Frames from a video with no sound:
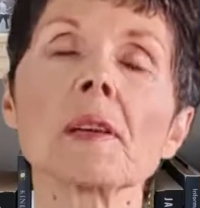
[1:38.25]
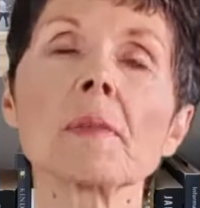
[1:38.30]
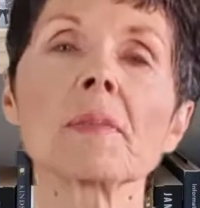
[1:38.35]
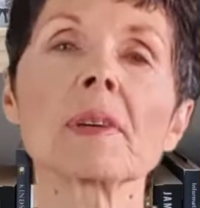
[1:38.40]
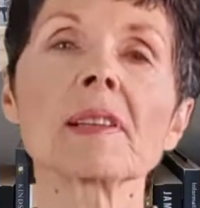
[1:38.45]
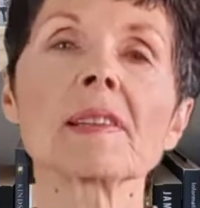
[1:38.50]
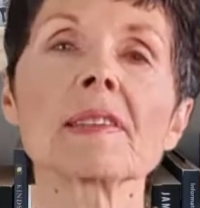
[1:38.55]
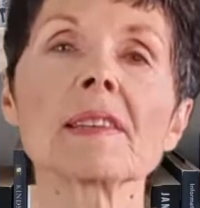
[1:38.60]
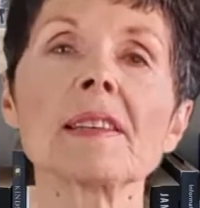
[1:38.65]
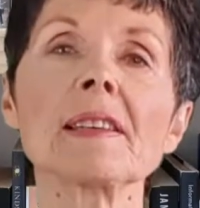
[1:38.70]

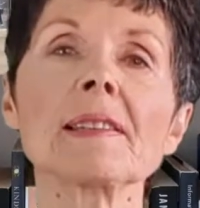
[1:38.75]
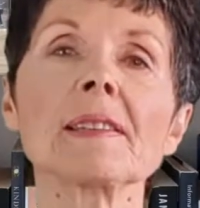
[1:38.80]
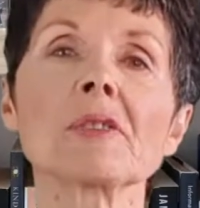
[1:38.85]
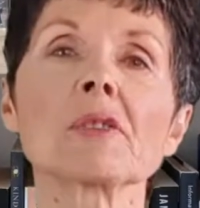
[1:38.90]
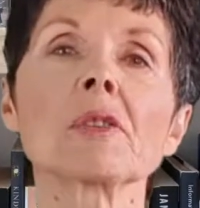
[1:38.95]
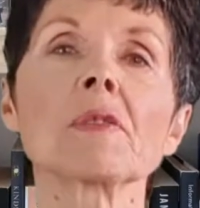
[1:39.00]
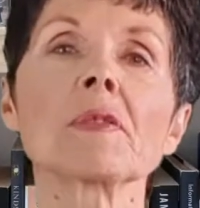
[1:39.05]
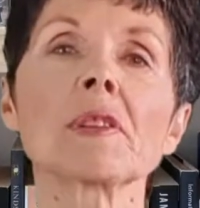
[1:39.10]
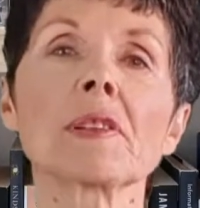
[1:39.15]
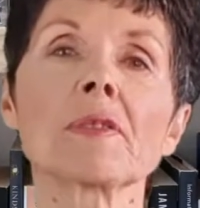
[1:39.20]
but it's
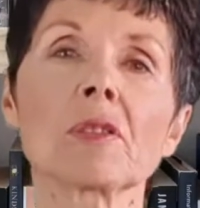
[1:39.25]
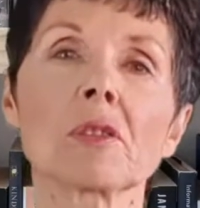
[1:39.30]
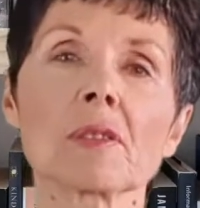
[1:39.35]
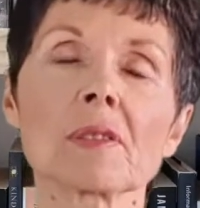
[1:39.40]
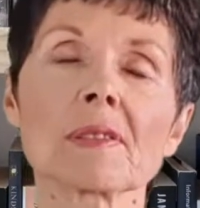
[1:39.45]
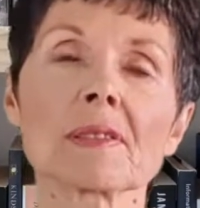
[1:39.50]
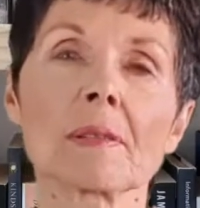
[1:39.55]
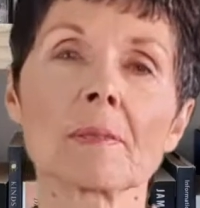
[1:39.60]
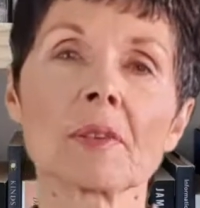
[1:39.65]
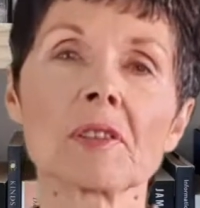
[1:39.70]
easier if they've
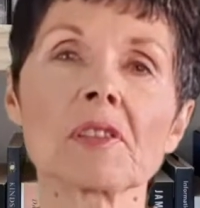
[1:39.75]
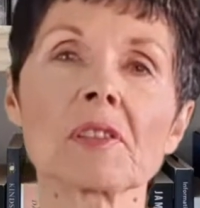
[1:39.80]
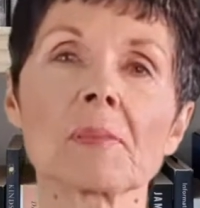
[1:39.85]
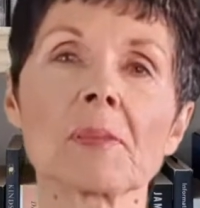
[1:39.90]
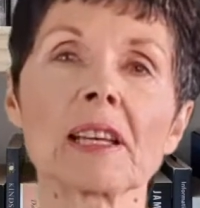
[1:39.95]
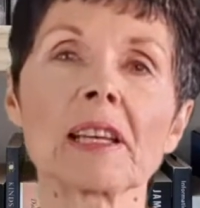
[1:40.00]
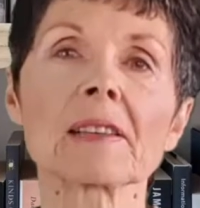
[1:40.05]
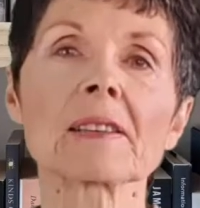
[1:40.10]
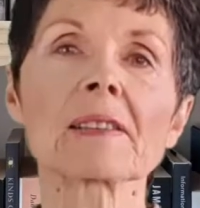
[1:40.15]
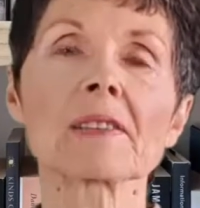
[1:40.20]
got someone to
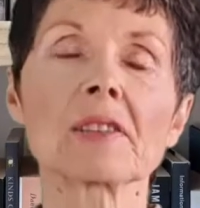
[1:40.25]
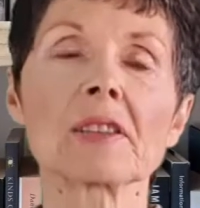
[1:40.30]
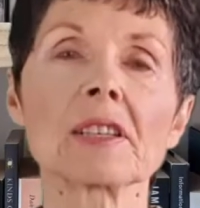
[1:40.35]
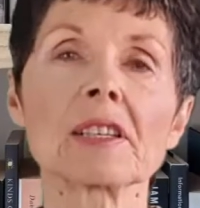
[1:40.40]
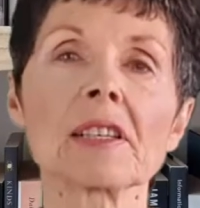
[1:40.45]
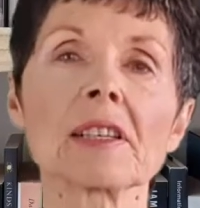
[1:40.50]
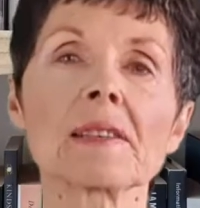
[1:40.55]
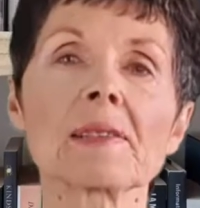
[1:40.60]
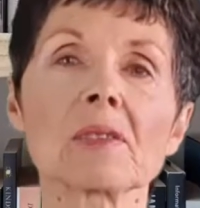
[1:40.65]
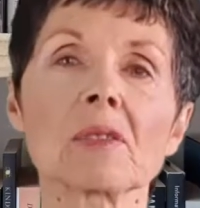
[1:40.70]
bounce
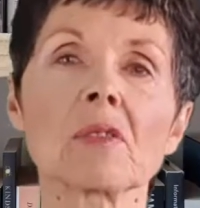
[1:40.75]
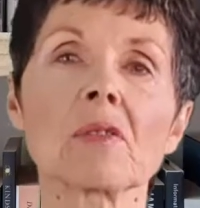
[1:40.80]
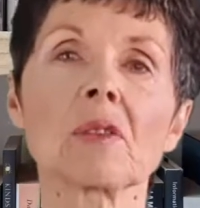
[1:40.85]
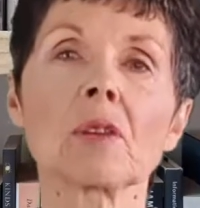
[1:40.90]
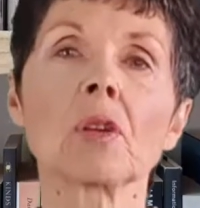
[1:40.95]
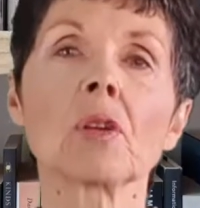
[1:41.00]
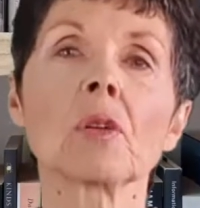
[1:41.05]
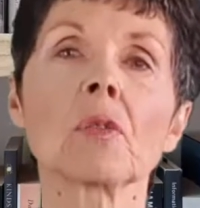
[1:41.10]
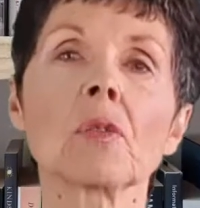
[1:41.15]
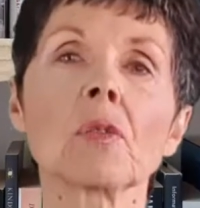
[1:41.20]
ideas off
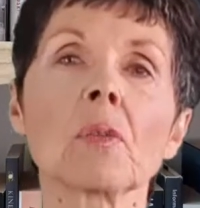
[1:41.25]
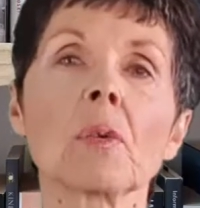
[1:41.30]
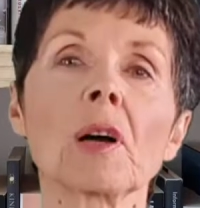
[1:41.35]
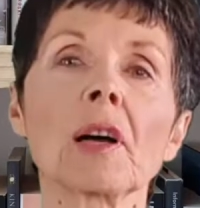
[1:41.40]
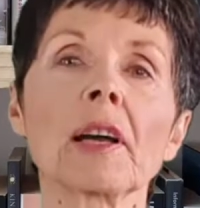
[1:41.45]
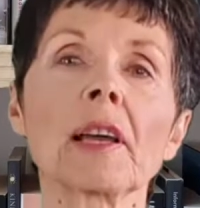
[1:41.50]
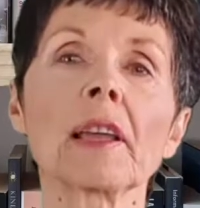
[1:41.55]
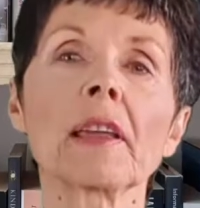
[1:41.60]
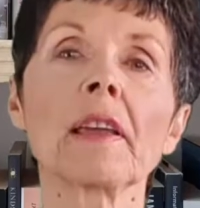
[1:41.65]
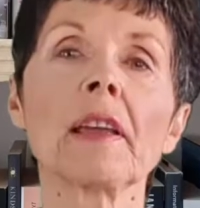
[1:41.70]
along the
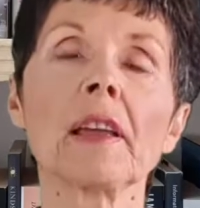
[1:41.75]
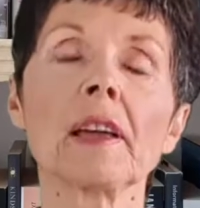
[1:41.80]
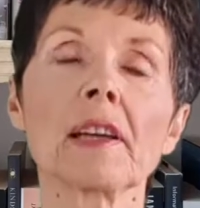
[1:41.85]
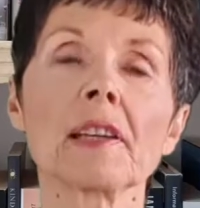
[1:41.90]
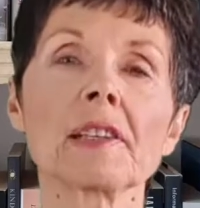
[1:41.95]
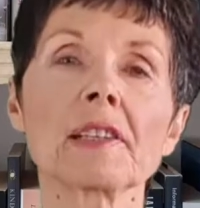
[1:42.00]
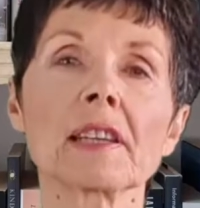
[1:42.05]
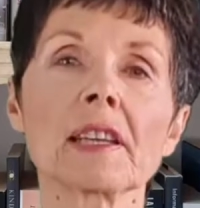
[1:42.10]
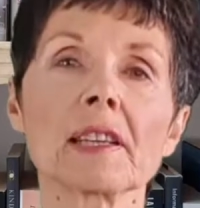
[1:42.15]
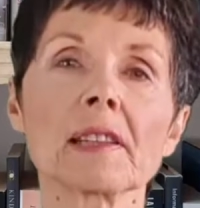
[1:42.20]
way
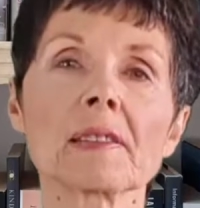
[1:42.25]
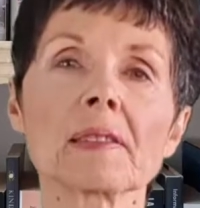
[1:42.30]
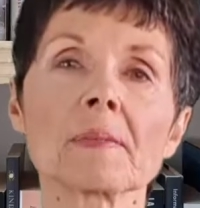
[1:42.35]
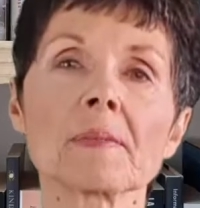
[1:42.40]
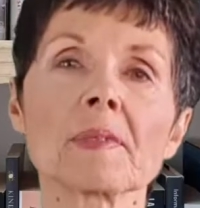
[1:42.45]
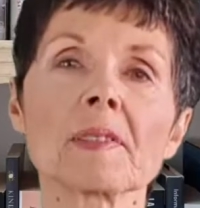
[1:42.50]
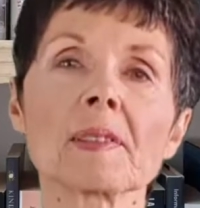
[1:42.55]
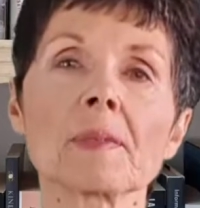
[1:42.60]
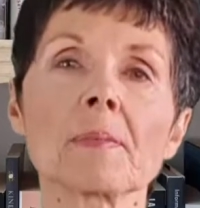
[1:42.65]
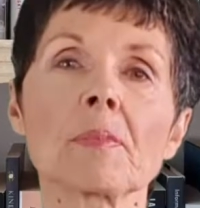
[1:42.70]
and to get
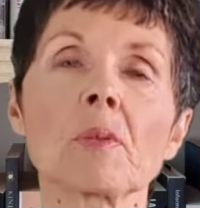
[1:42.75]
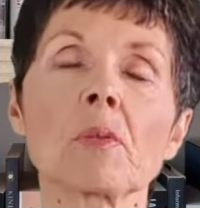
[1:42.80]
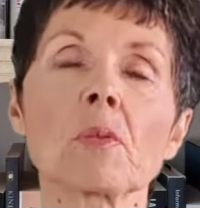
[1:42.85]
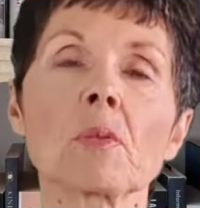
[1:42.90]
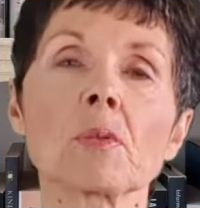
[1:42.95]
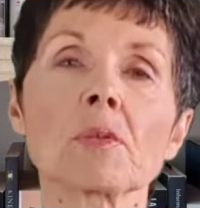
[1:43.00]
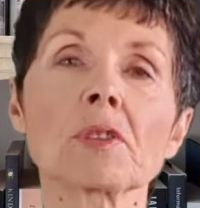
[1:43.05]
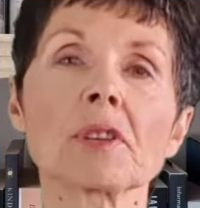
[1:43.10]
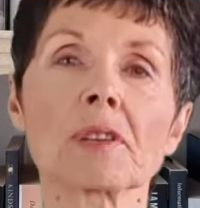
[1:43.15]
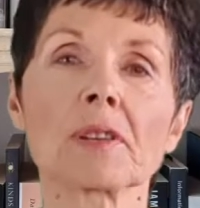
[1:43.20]
some
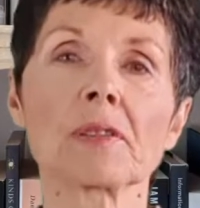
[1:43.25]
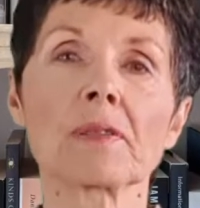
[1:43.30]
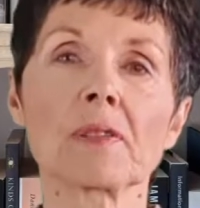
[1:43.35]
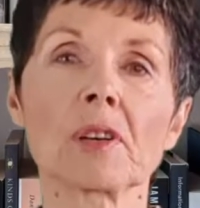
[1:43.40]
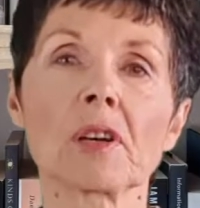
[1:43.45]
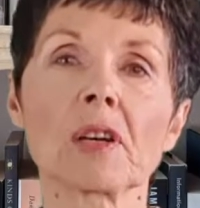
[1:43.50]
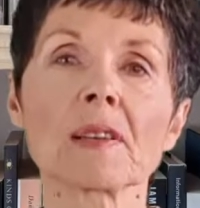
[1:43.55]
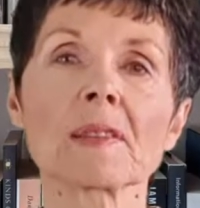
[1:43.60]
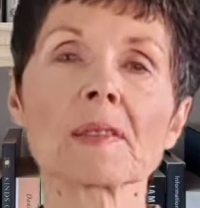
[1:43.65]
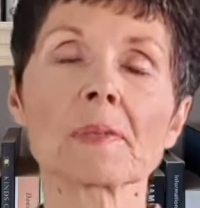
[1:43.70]
support and
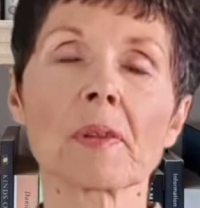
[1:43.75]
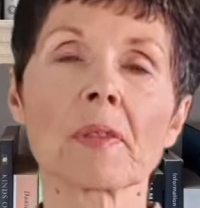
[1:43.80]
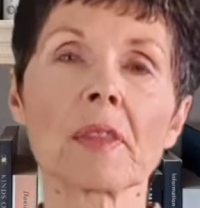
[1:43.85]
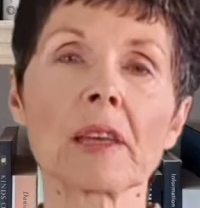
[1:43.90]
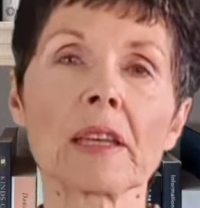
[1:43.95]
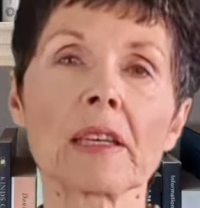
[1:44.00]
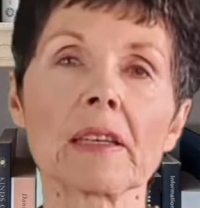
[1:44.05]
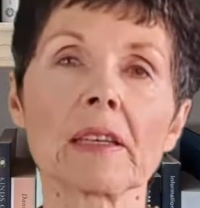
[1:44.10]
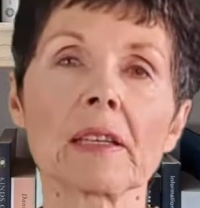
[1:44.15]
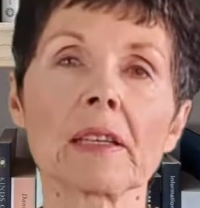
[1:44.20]
advice when
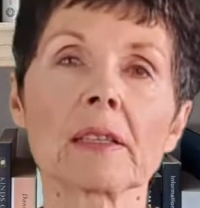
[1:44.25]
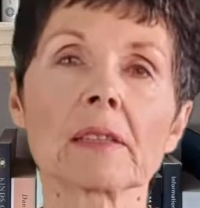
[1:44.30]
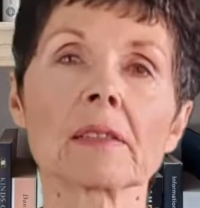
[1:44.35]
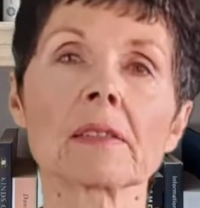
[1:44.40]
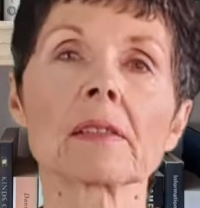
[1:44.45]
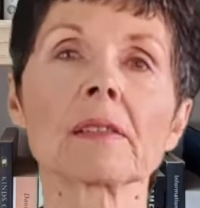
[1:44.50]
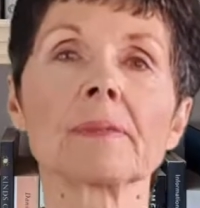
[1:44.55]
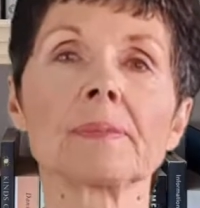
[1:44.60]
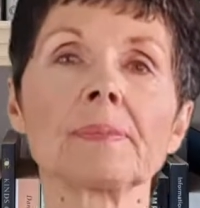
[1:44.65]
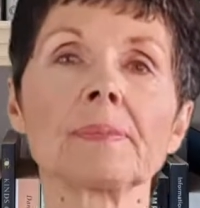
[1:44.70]
they need it.